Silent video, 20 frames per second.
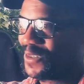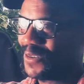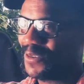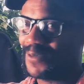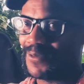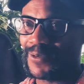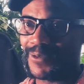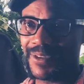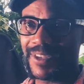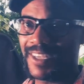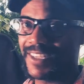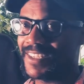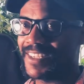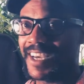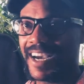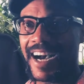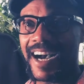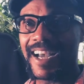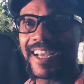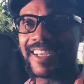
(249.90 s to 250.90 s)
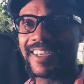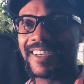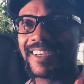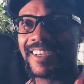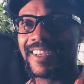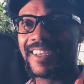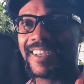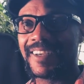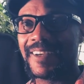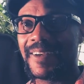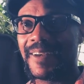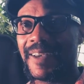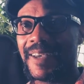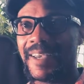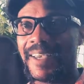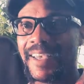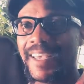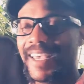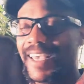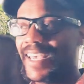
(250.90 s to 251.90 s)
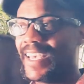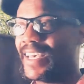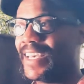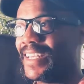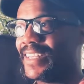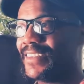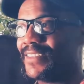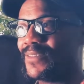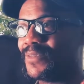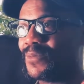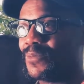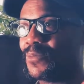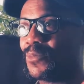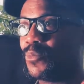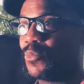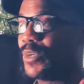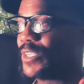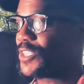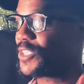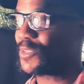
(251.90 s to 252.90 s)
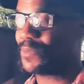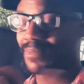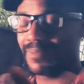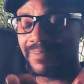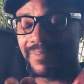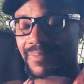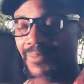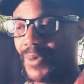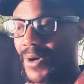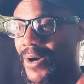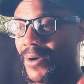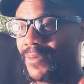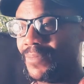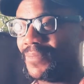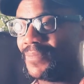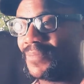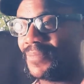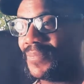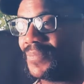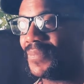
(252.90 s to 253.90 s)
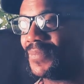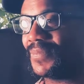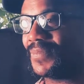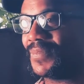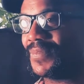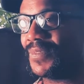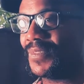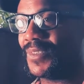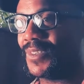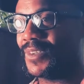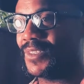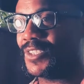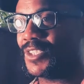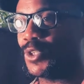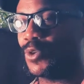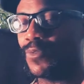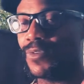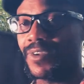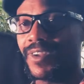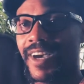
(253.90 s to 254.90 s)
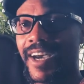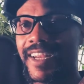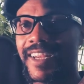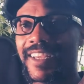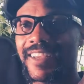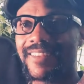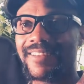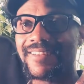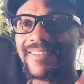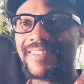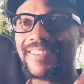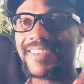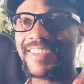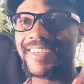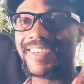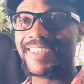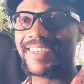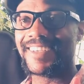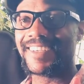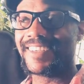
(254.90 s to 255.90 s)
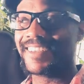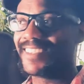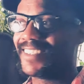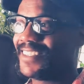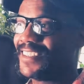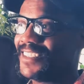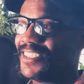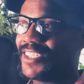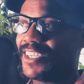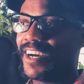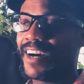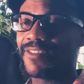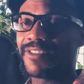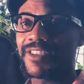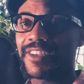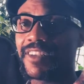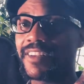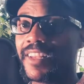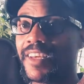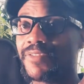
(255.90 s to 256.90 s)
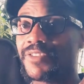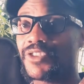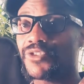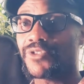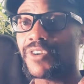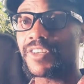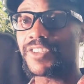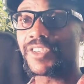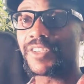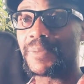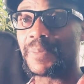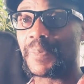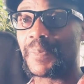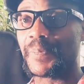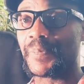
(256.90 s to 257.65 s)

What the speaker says: for this guy, and which, well, silver lining, she obviously loves structure.